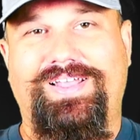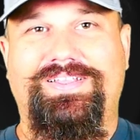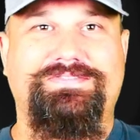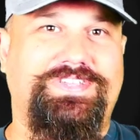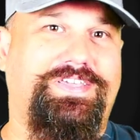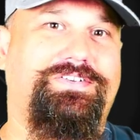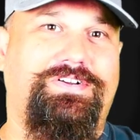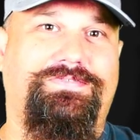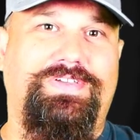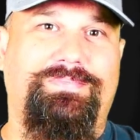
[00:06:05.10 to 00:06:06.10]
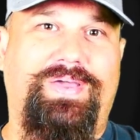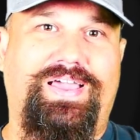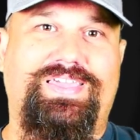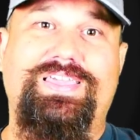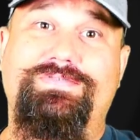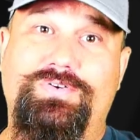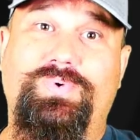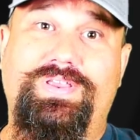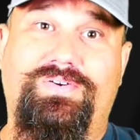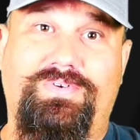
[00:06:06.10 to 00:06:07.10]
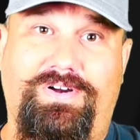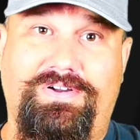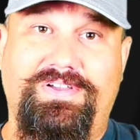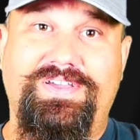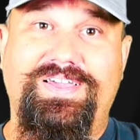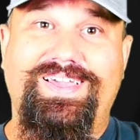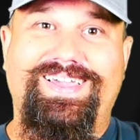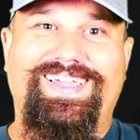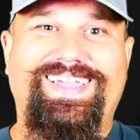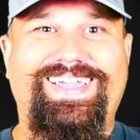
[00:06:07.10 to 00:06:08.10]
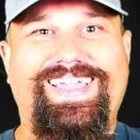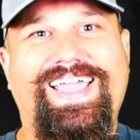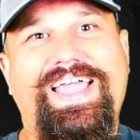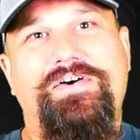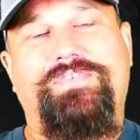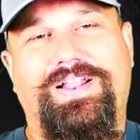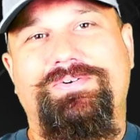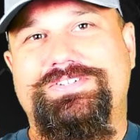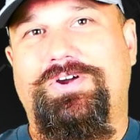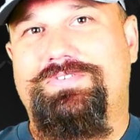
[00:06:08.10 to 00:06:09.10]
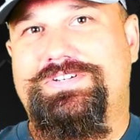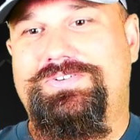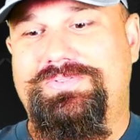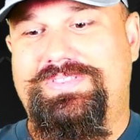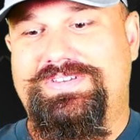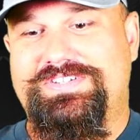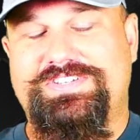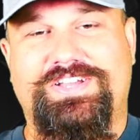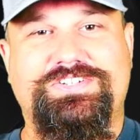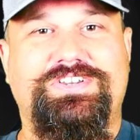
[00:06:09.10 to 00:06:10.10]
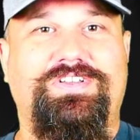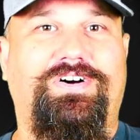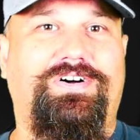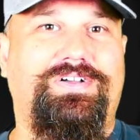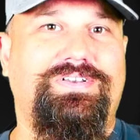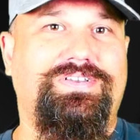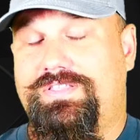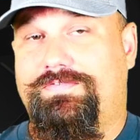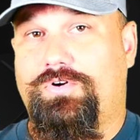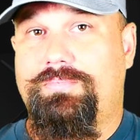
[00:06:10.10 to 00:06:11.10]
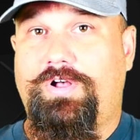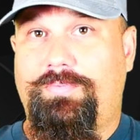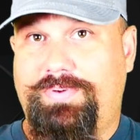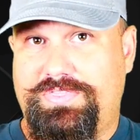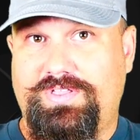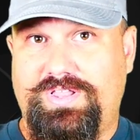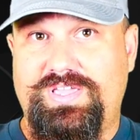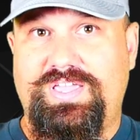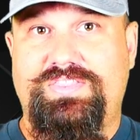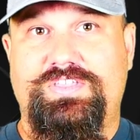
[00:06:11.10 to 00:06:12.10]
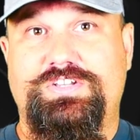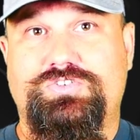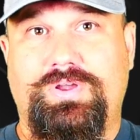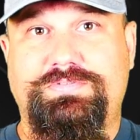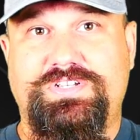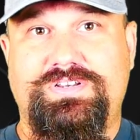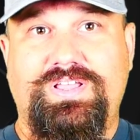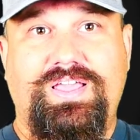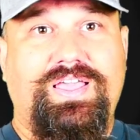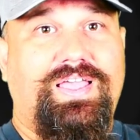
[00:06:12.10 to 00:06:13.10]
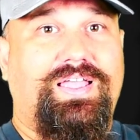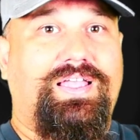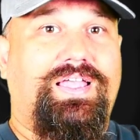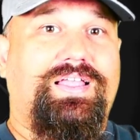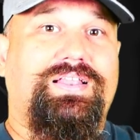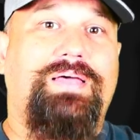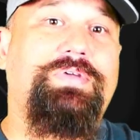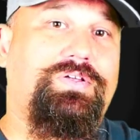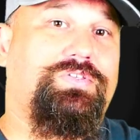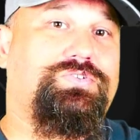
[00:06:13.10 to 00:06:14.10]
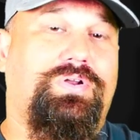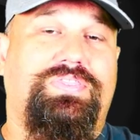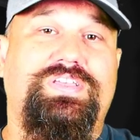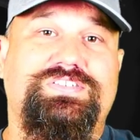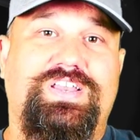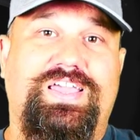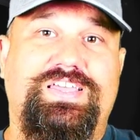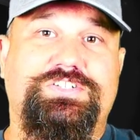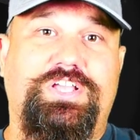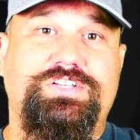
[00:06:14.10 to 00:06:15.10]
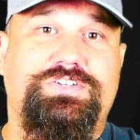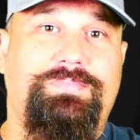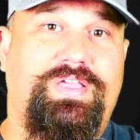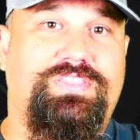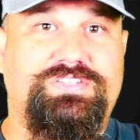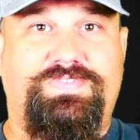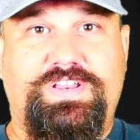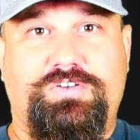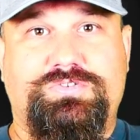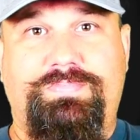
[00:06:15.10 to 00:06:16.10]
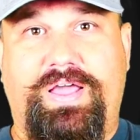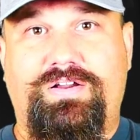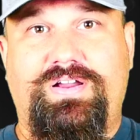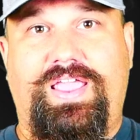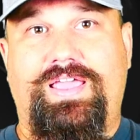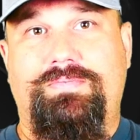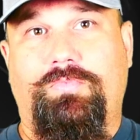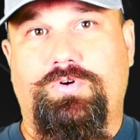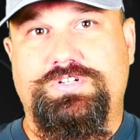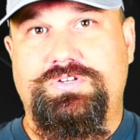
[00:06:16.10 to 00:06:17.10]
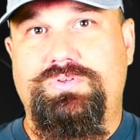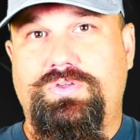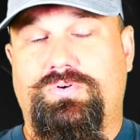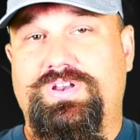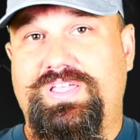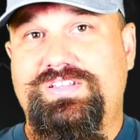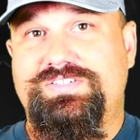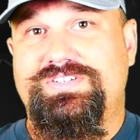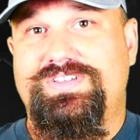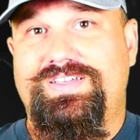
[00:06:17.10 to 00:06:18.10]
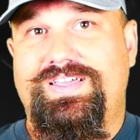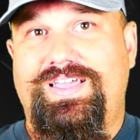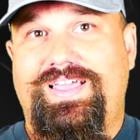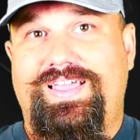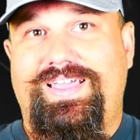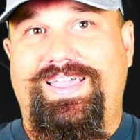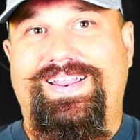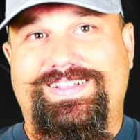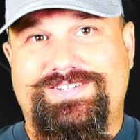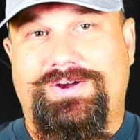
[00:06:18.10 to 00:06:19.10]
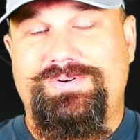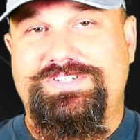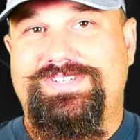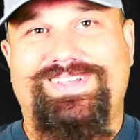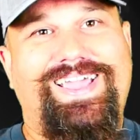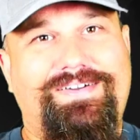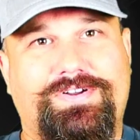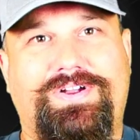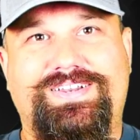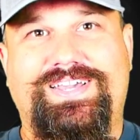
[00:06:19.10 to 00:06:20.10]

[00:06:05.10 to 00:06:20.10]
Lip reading: I love to hear your feedback, even when you're wrong. Follow us over to the discussion on the forum. I'll put the link in the description. Let me know the sort of things that I can change to make these videos better and more suit your needs. And as always, have a great